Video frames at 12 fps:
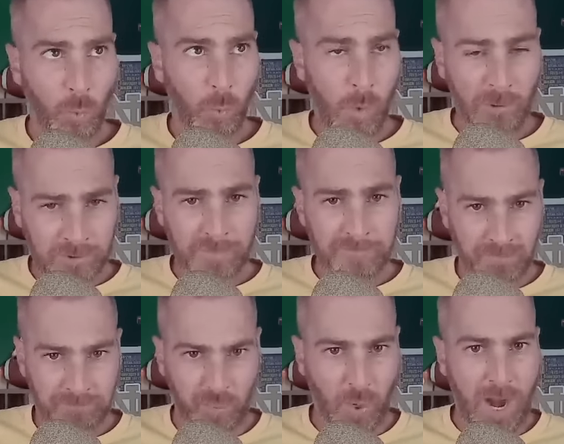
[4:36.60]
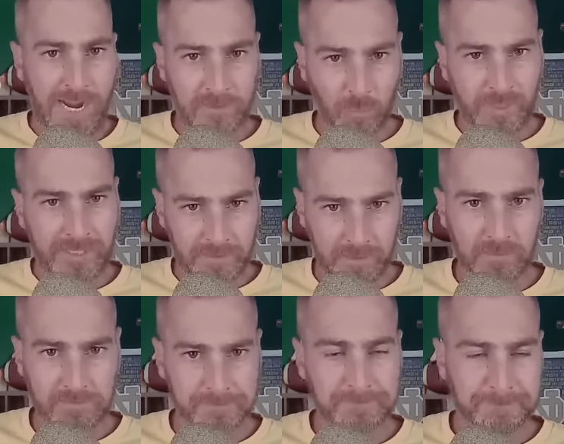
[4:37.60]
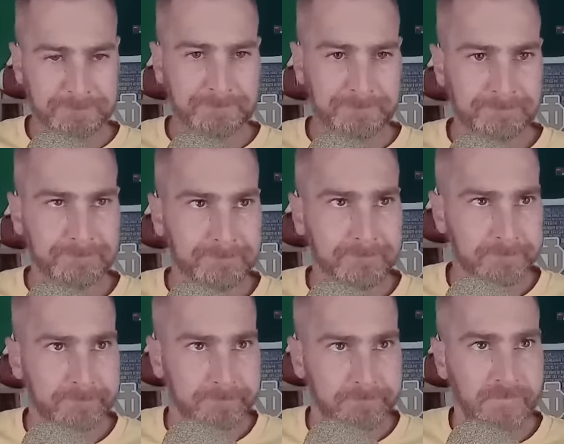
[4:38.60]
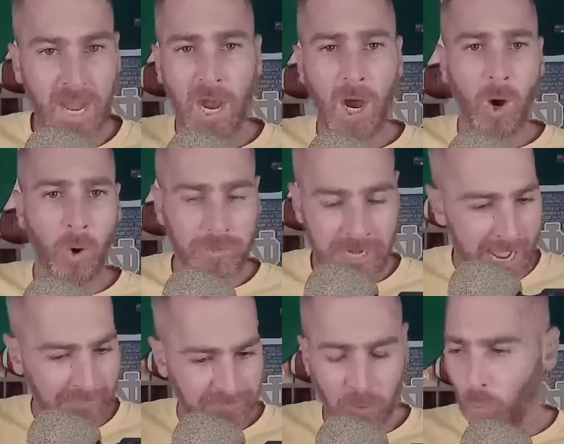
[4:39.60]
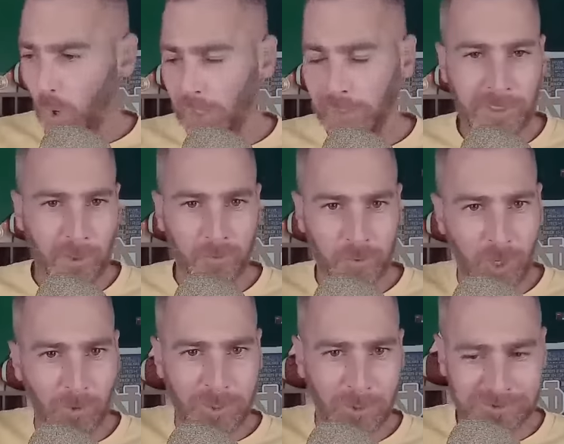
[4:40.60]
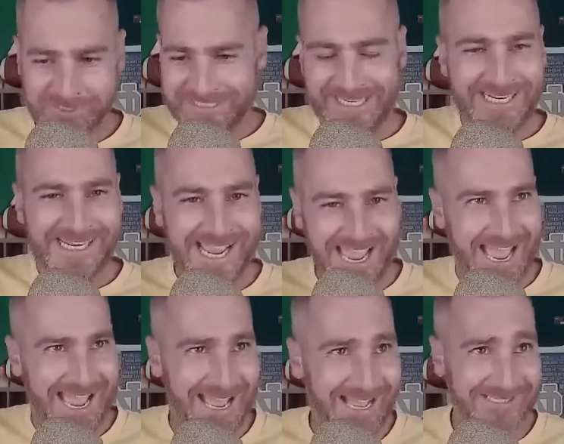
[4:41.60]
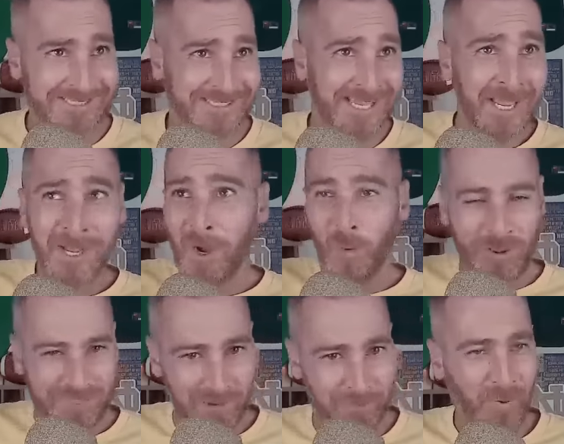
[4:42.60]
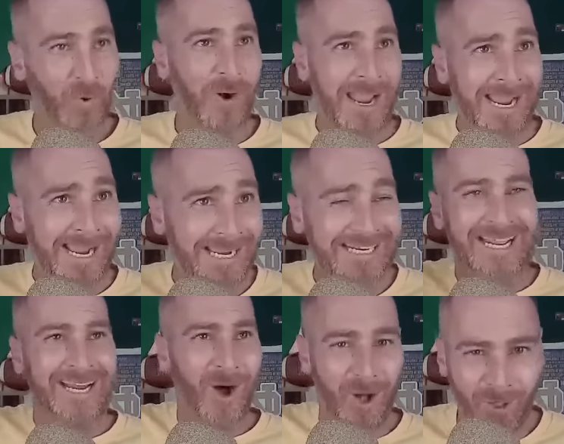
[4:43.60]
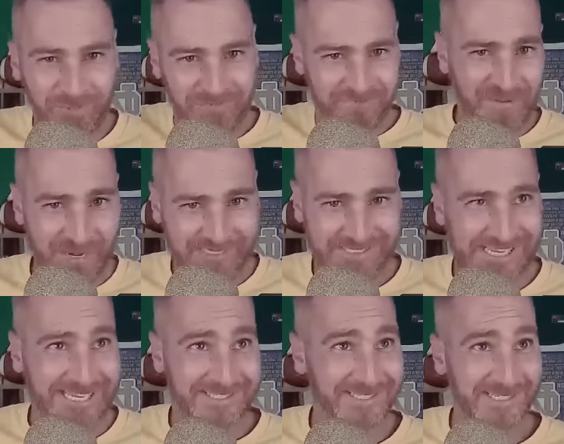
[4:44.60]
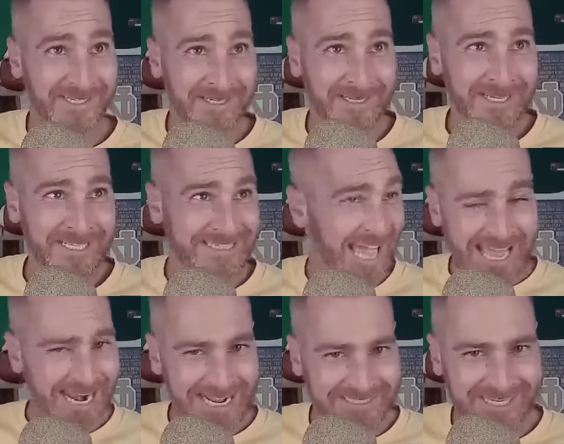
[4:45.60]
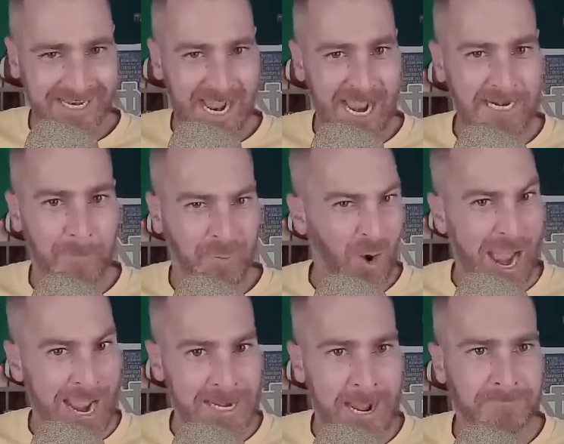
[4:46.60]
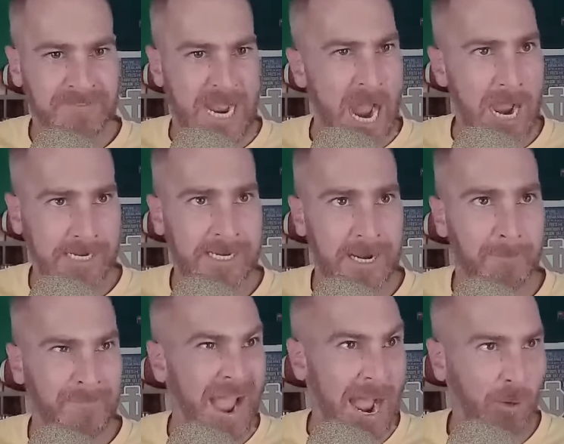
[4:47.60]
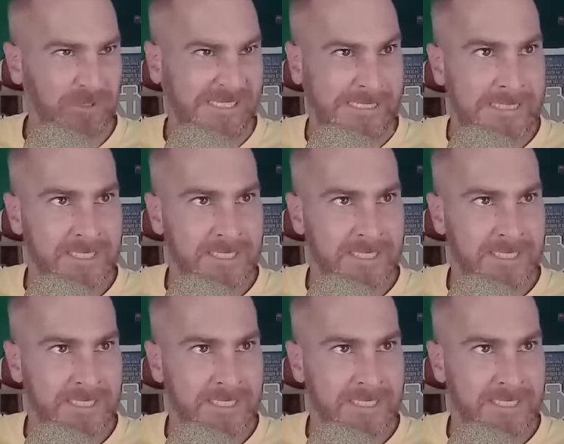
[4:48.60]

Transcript: Welcome to Pride Week. No, not the one your local city has with the parade and all the fixings. That ain't the kind of pride I'm talking about.